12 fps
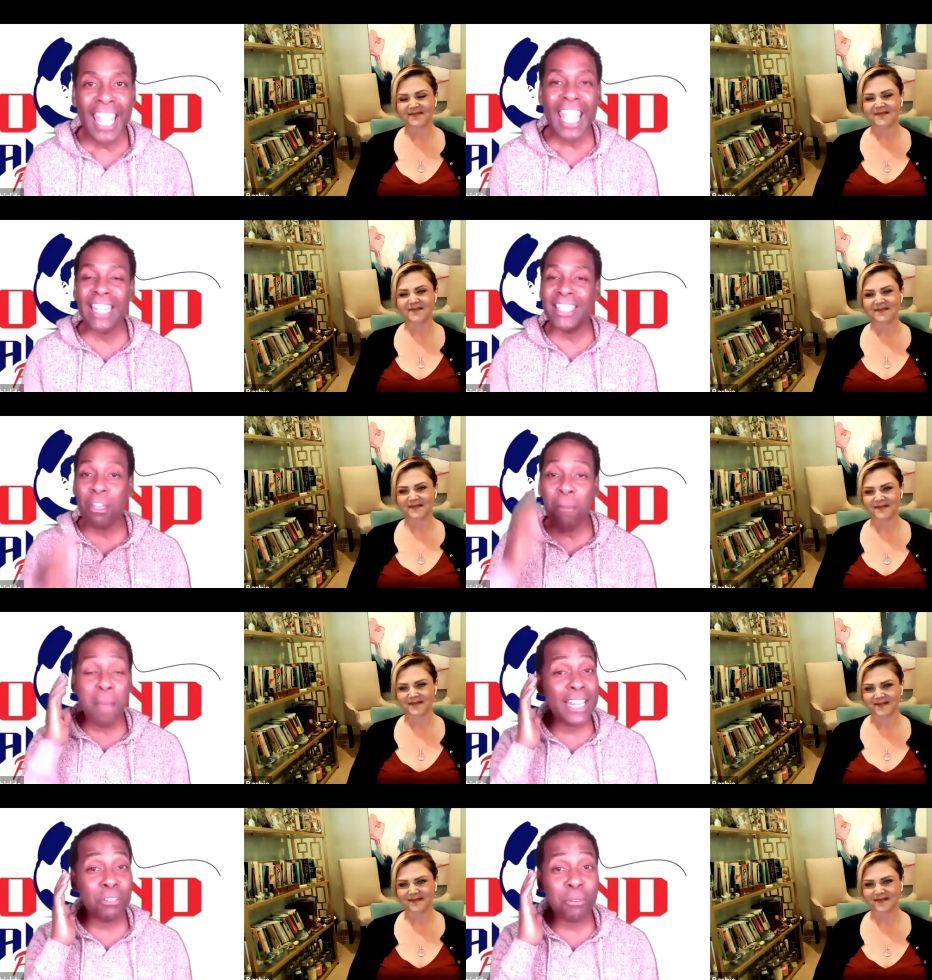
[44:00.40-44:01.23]
Speaker 1: And
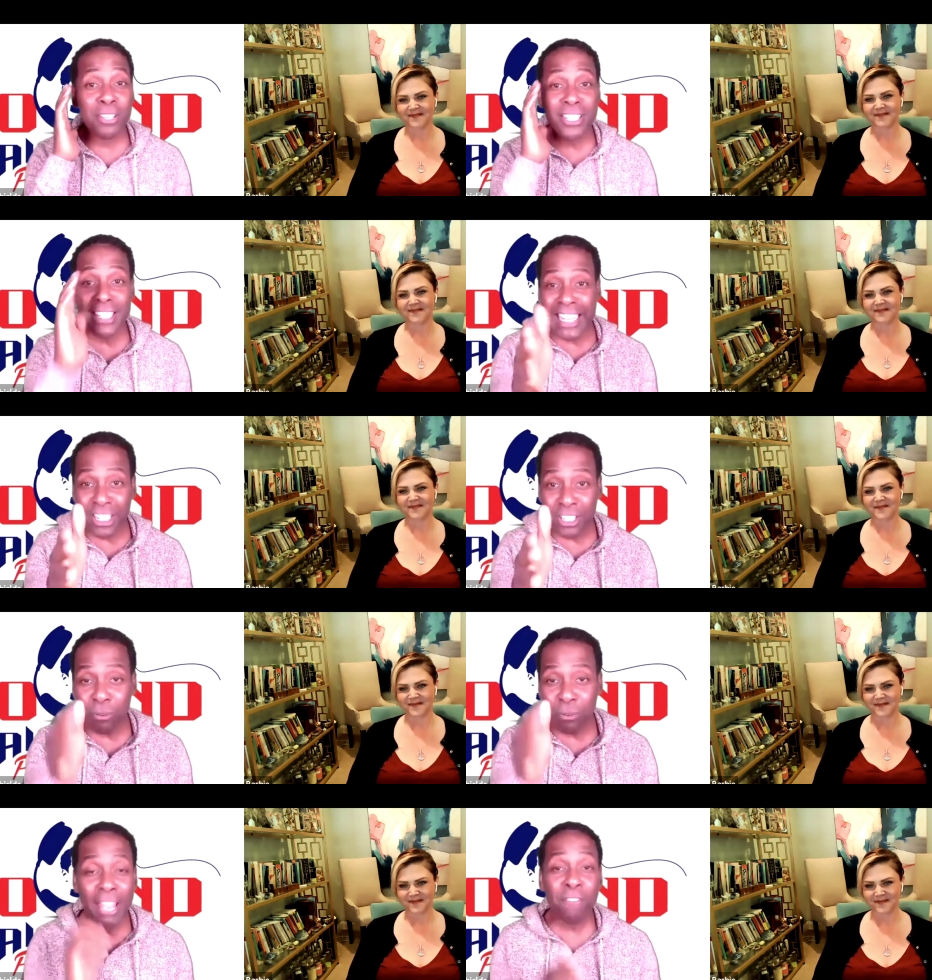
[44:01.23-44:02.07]
somebody sort of seeing
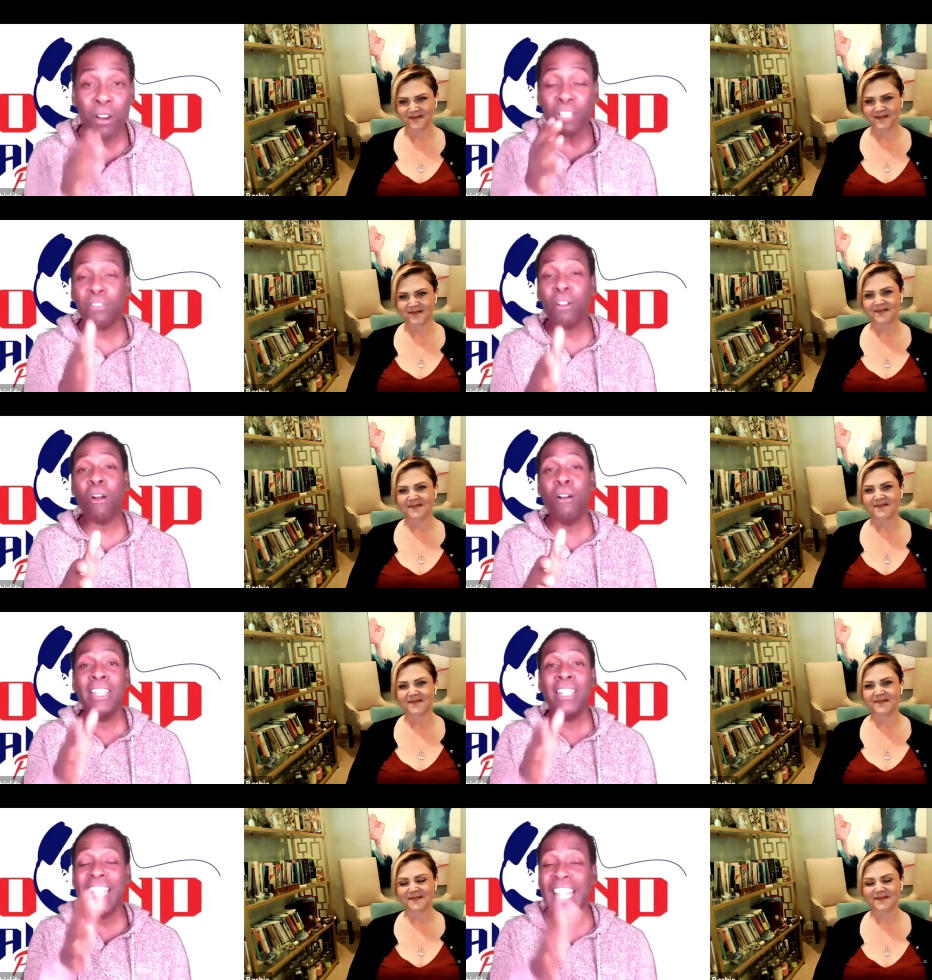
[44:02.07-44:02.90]
straight. First of all,
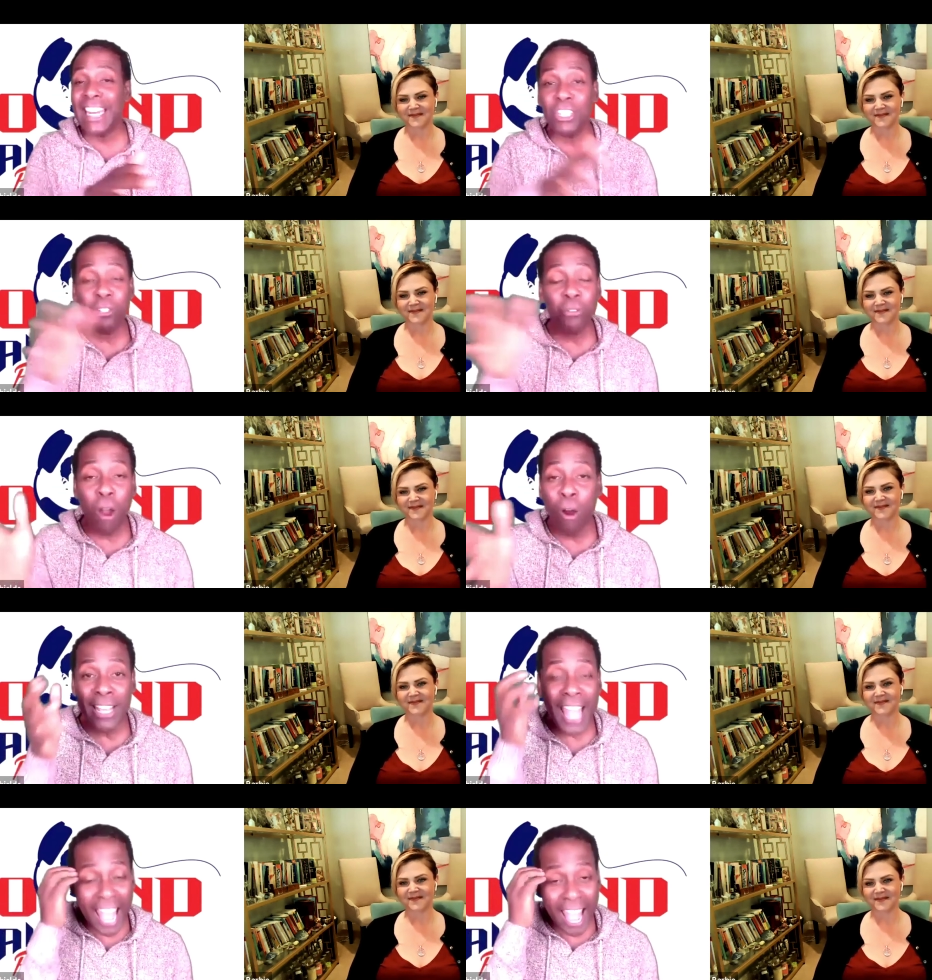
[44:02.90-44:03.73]
ladies, you
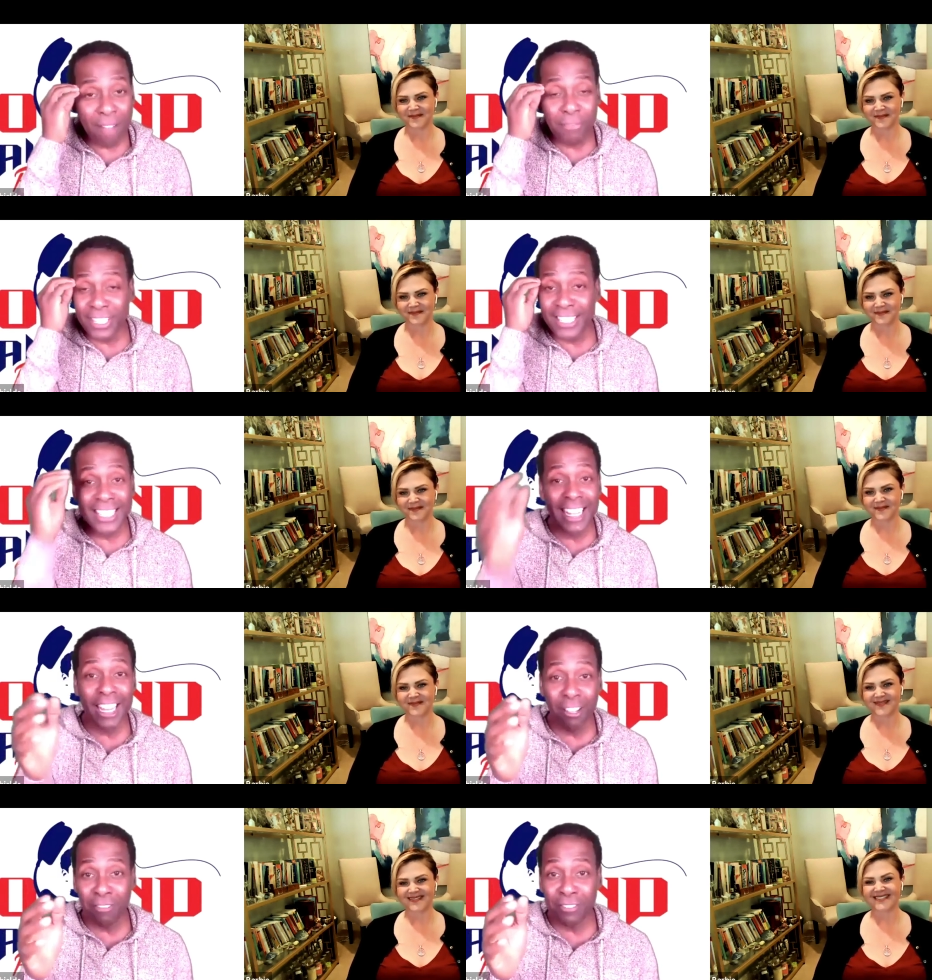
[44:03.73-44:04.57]
already have this
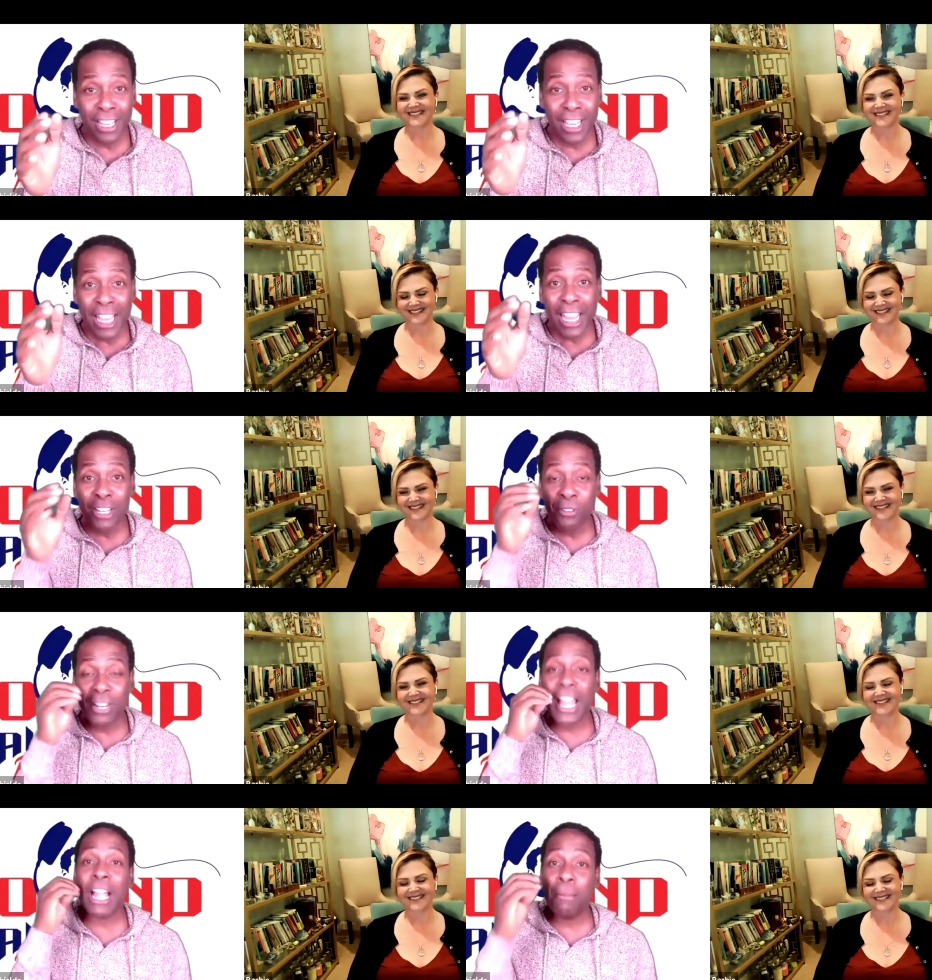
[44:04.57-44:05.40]
gift, and you're mm-hmm.
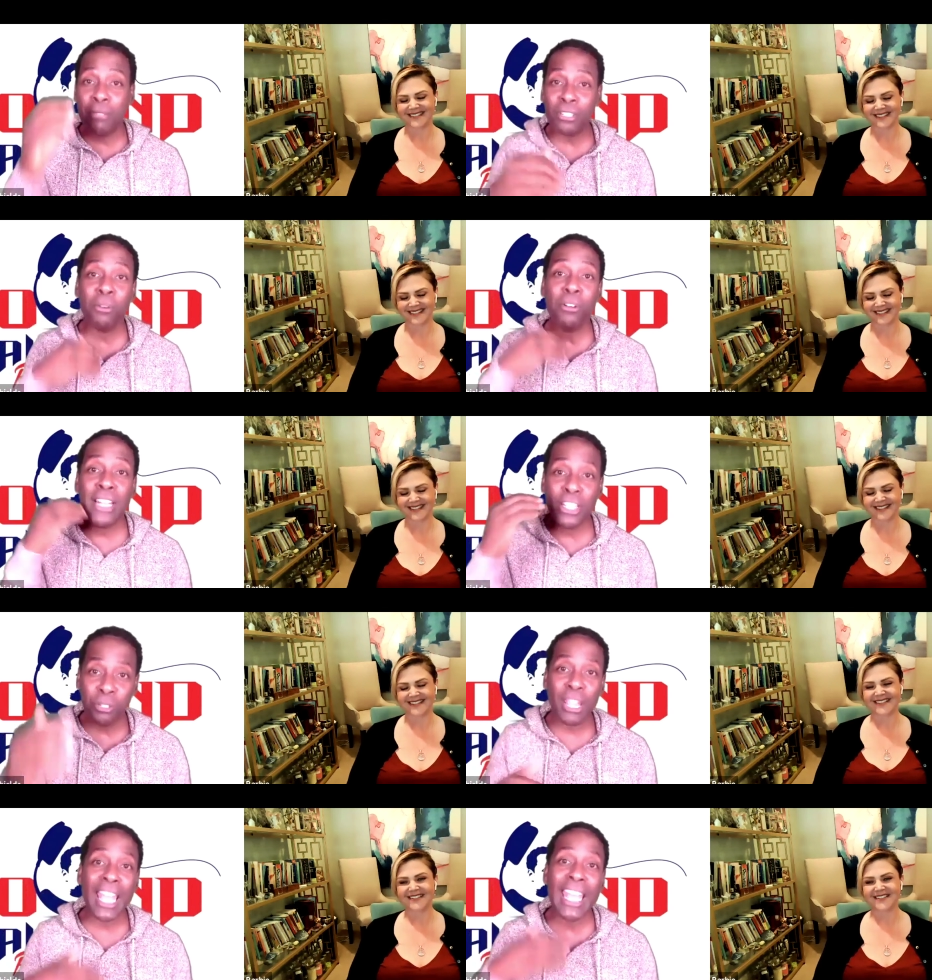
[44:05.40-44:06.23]
like, I'm just gonna let
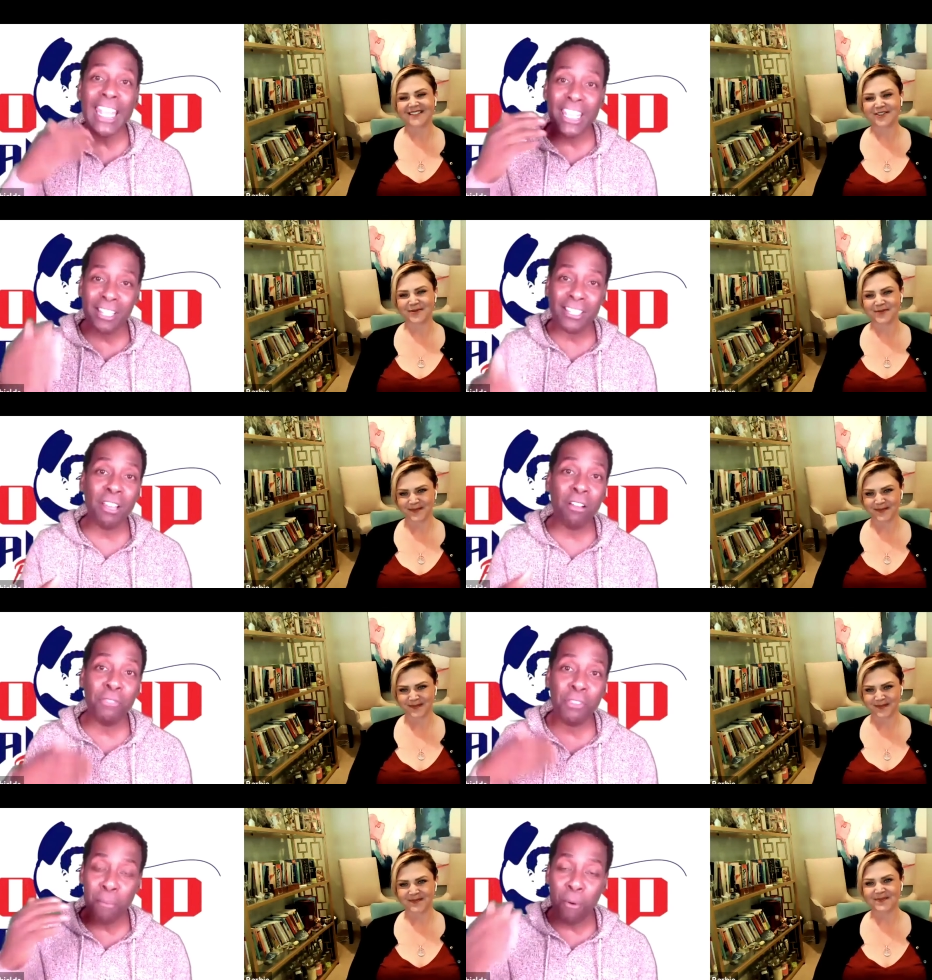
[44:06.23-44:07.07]
you hang yourself.
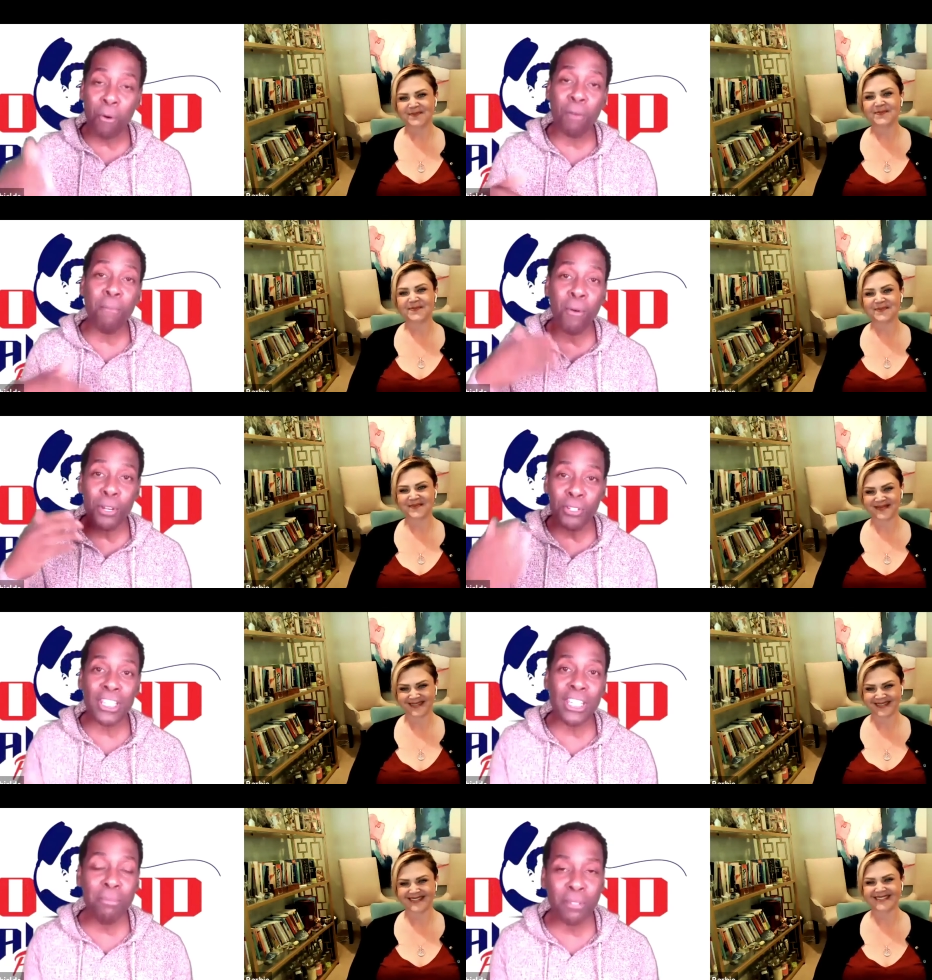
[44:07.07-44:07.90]
The more and more you
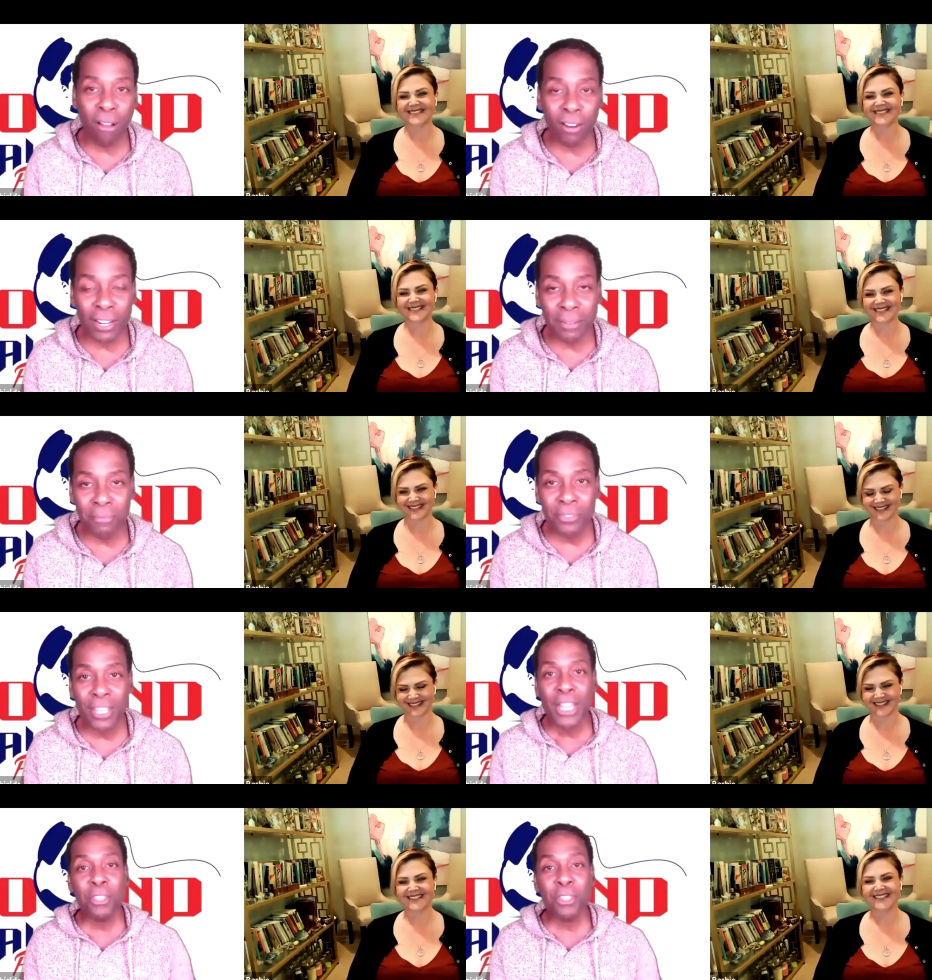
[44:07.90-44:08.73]
keep talking,
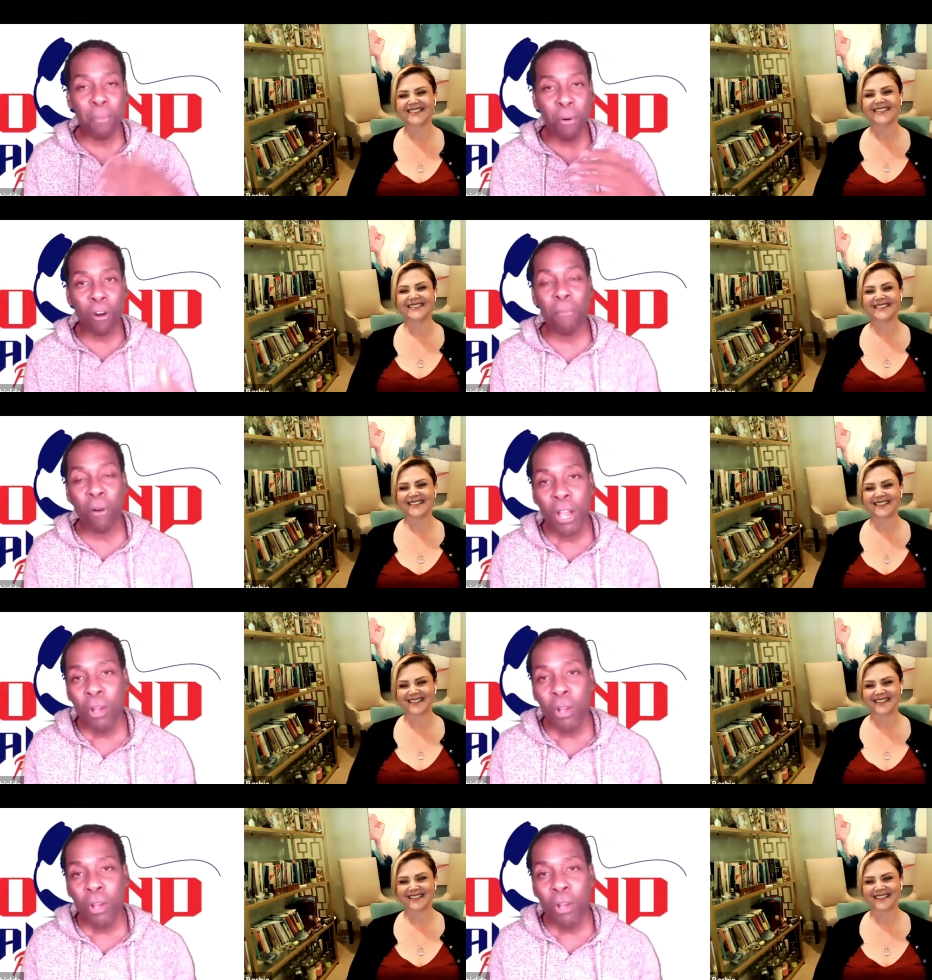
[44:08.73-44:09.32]
the more and more.